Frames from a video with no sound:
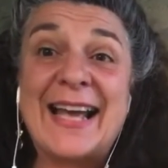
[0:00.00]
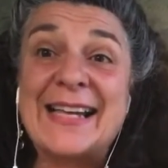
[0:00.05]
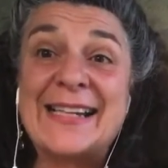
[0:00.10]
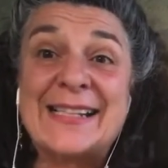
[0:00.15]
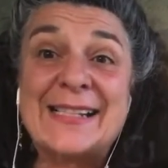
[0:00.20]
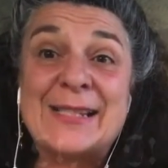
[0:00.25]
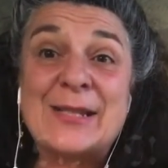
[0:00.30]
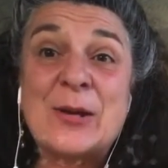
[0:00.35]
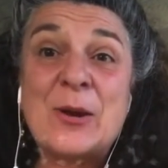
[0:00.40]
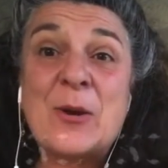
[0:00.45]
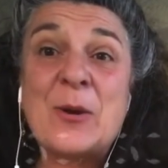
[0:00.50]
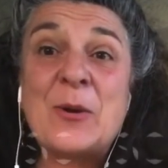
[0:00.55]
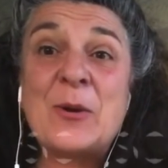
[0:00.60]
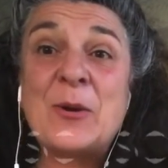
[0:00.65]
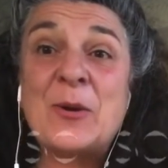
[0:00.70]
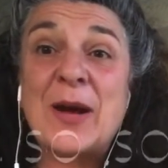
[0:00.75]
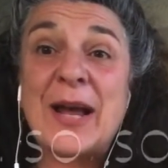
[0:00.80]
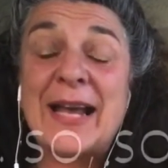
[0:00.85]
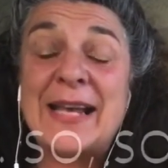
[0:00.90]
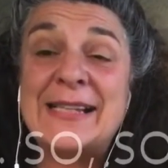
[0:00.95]

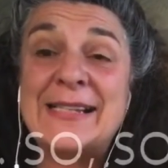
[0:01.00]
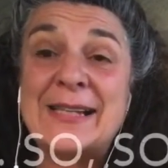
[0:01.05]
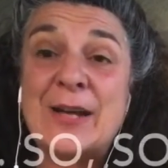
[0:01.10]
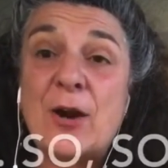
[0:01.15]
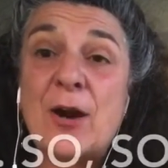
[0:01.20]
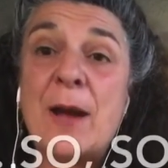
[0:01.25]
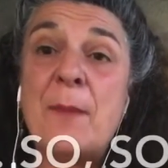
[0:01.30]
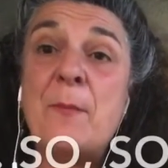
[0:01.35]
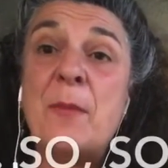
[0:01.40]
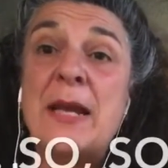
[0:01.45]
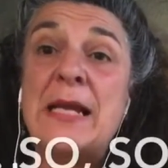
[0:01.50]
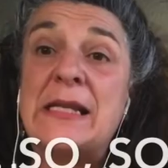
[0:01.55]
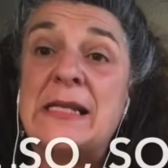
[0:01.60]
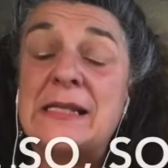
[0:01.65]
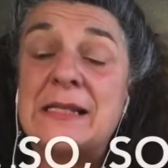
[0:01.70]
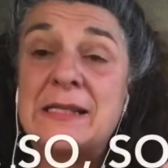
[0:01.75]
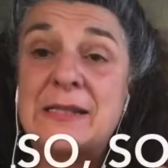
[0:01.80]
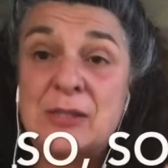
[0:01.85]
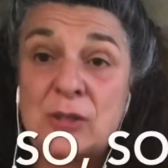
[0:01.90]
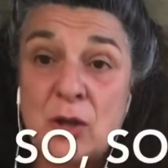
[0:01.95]
so it's going to be
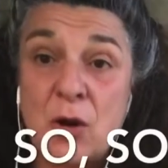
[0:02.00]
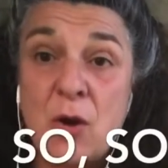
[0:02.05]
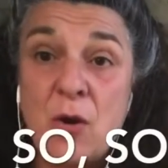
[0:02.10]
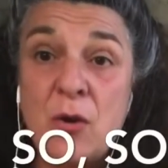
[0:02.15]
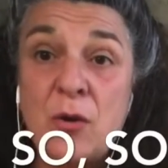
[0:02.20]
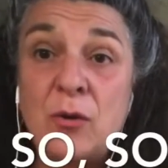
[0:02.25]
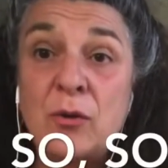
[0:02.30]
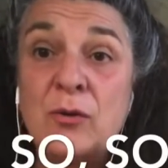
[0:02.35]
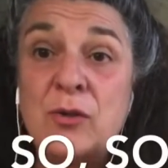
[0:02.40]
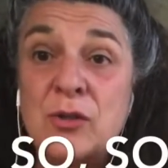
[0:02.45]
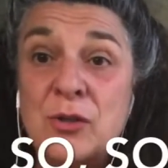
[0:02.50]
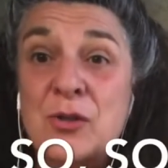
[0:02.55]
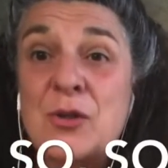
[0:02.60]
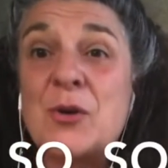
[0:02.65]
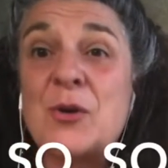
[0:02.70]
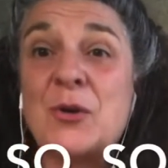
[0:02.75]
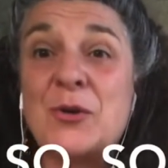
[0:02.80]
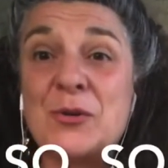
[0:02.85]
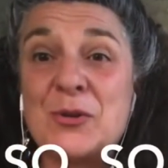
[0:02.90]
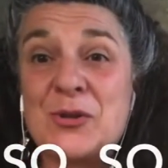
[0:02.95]
so
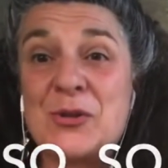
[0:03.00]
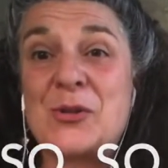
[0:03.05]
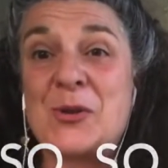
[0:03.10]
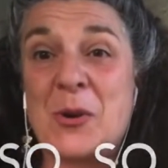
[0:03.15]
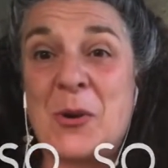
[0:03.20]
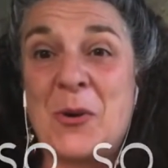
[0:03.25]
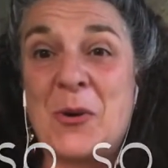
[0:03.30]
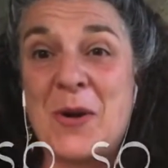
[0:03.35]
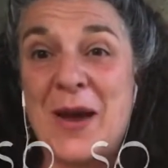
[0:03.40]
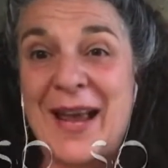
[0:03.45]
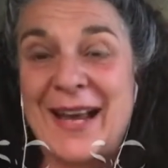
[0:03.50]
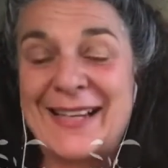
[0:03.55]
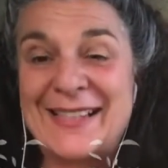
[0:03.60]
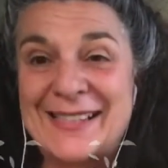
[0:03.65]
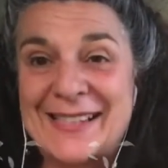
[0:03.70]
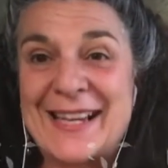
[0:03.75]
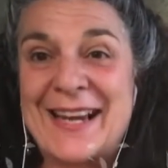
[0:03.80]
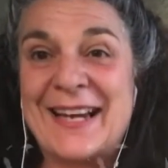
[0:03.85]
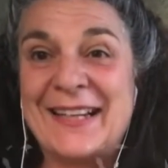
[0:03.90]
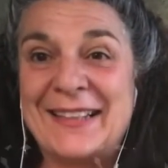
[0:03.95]
so so
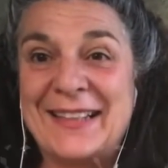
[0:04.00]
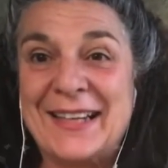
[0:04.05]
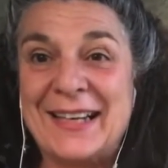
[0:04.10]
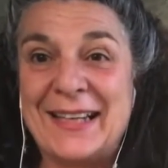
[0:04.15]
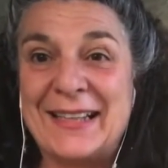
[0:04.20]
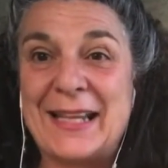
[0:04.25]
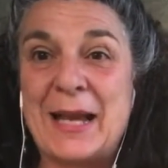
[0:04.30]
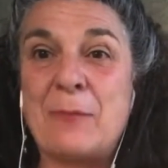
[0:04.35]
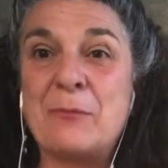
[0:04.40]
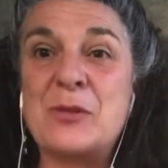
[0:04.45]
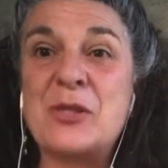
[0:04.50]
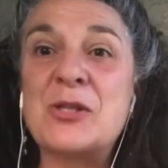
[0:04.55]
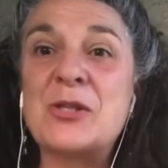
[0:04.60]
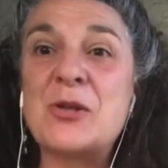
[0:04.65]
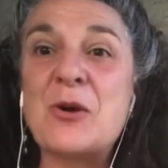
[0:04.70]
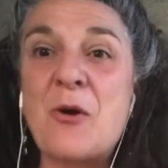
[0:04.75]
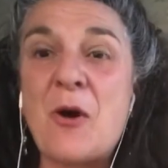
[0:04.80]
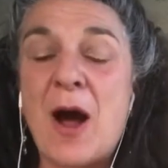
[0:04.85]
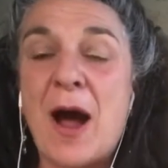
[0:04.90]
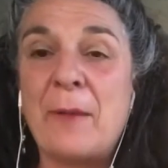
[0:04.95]
exciting and i'm
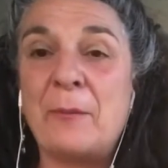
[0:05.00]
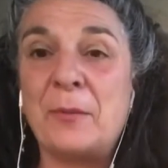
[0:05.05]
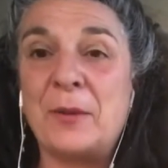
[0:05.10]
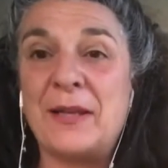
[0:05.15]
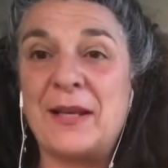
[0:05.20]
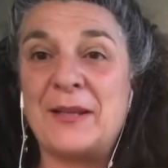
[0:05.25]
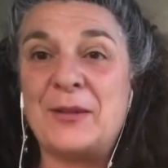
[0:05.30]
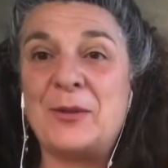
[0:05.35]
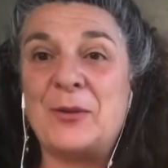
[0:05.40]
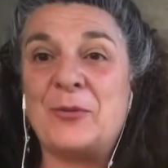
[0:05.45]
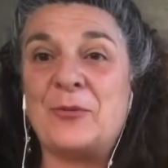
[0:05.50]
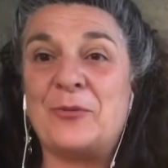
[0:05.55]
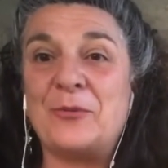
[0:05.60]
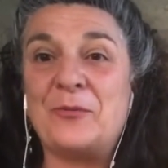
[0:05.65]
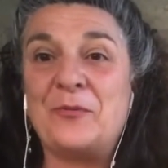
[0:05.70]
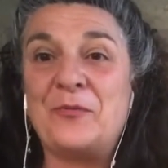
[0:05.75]
so happy that you've